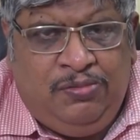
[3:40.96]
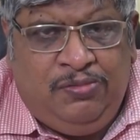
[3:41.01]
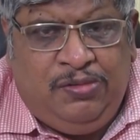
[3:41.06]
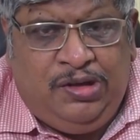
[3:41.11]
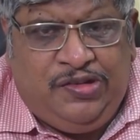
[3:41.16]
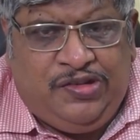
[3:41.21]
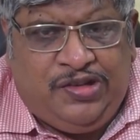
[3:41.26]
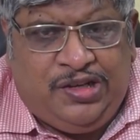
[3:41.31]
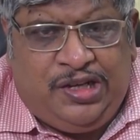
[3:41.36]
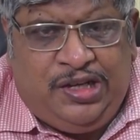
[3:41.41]

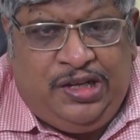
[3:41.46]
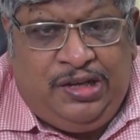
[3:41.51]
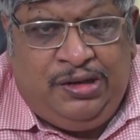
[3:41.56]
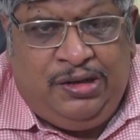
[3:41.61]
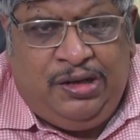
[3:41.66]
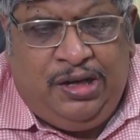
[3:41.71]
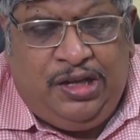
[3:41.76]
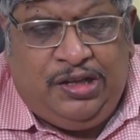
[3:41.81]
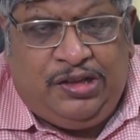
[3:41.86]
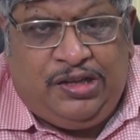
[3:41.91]
Once
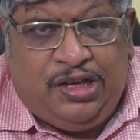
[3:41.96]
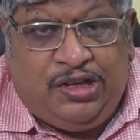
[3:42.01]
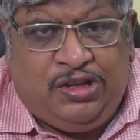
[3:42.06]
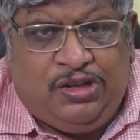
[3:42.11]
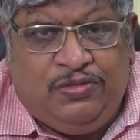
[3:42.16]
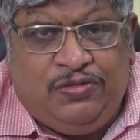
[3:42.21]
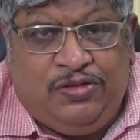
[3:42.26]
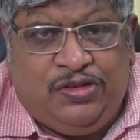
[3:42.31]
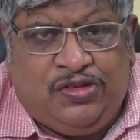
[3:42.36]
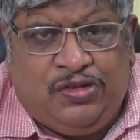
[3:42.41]
again, I thank
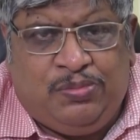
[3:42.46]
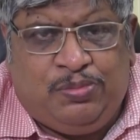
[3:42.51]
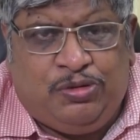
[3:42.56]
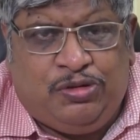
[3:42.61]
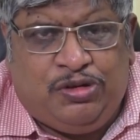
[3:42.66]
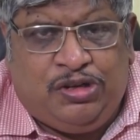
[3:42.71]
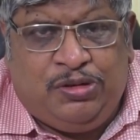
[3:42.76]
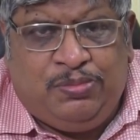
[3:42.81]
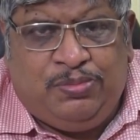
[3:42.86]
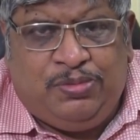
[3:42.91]
you for
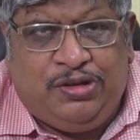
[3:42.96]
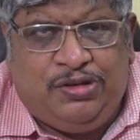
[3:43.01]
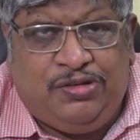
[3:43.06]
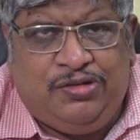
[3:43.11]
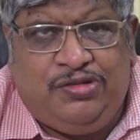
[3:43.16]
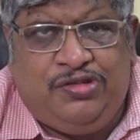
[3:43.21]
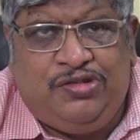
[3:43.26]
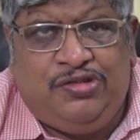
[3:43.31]
supporting me.